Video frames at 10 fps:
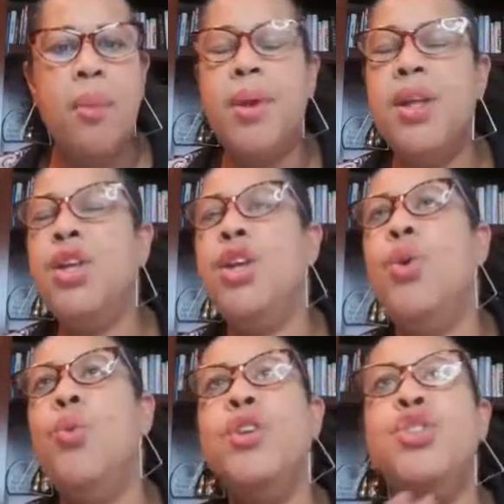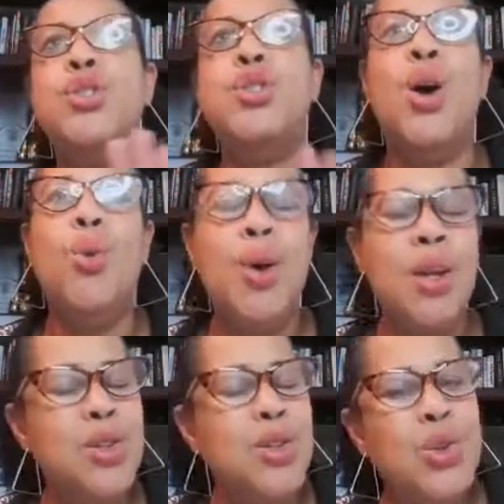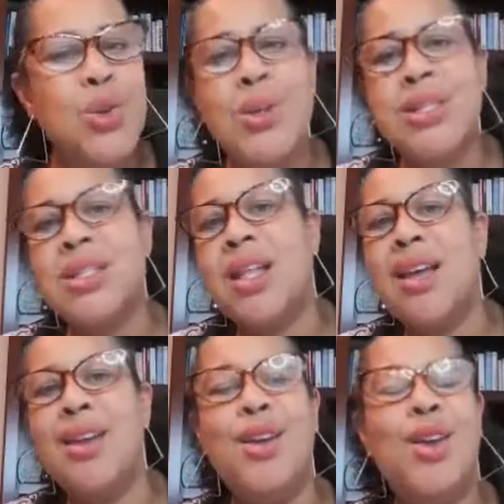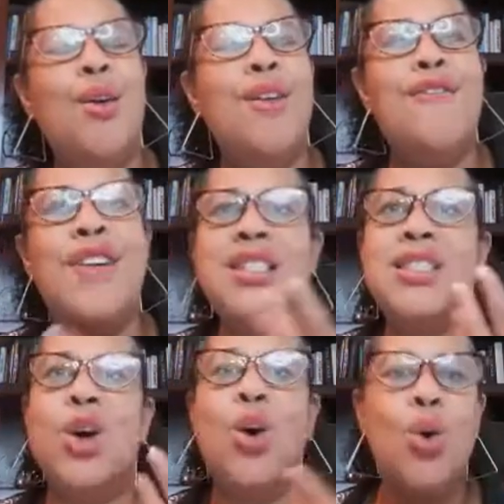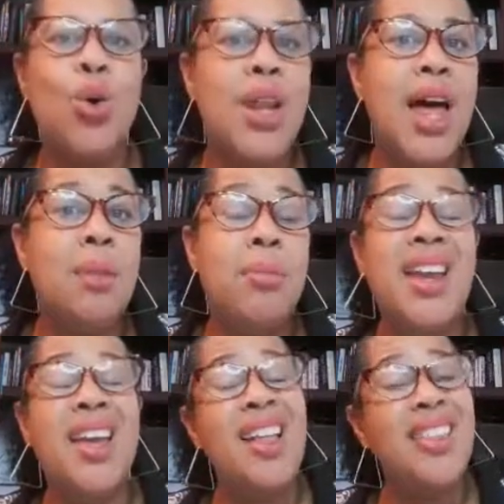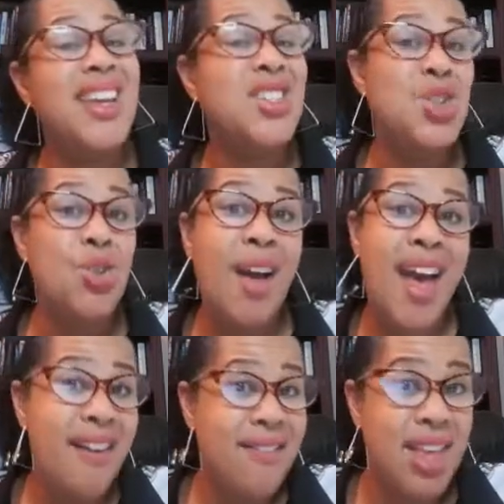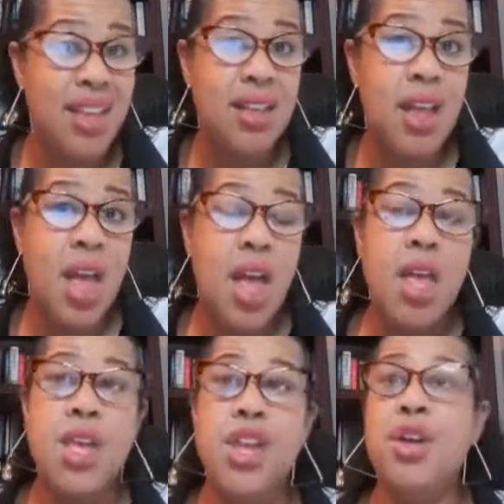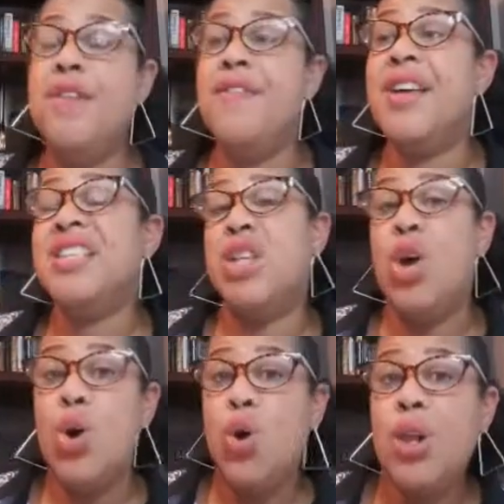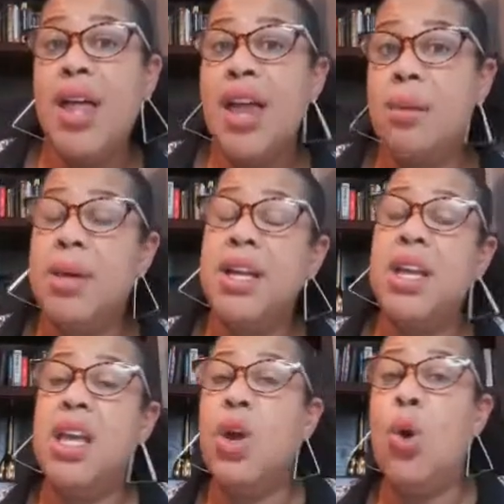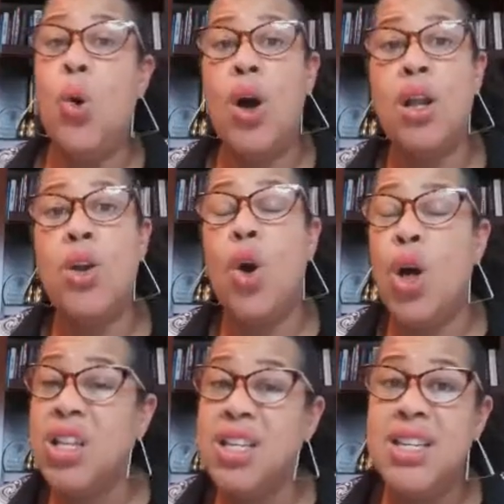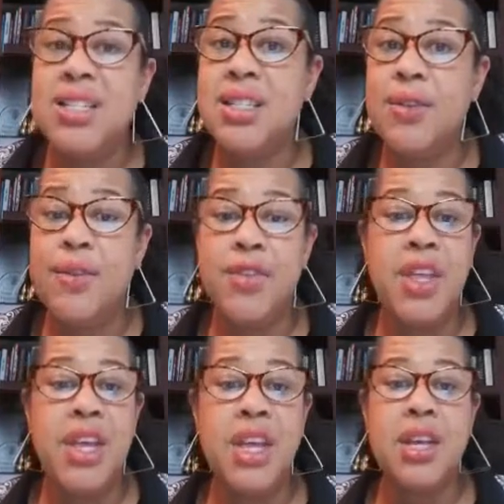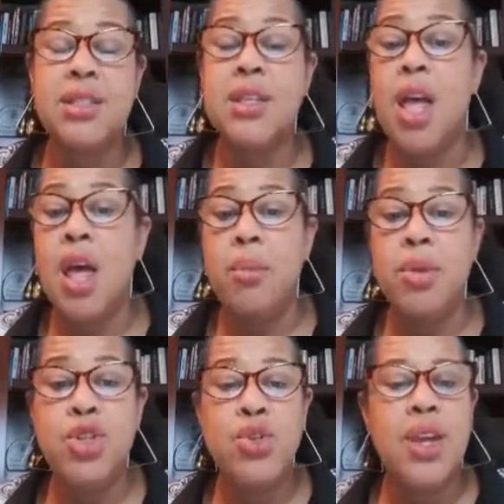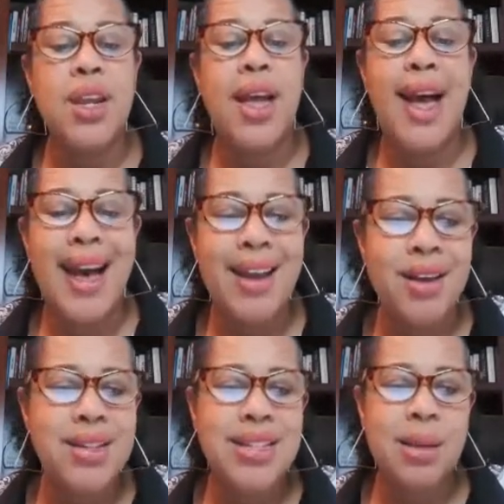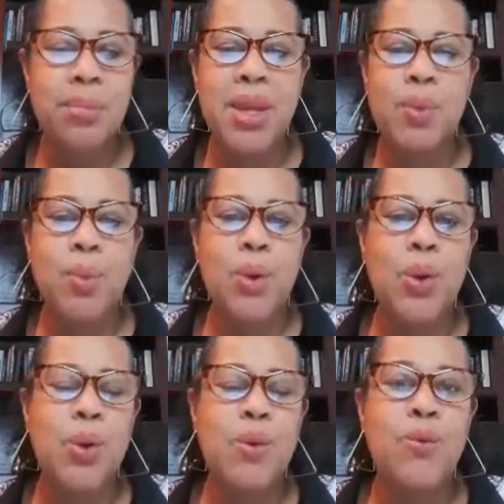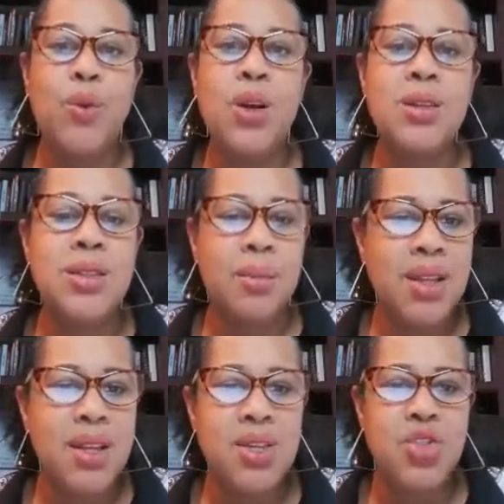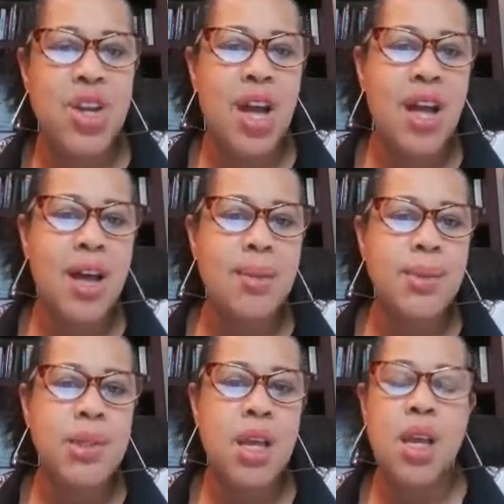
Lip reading: But, what you don't want to do is invest a whole lot of money unless you have it. Invest a whole lot of money on all of these different things. But you can hire some people for some of these jobs.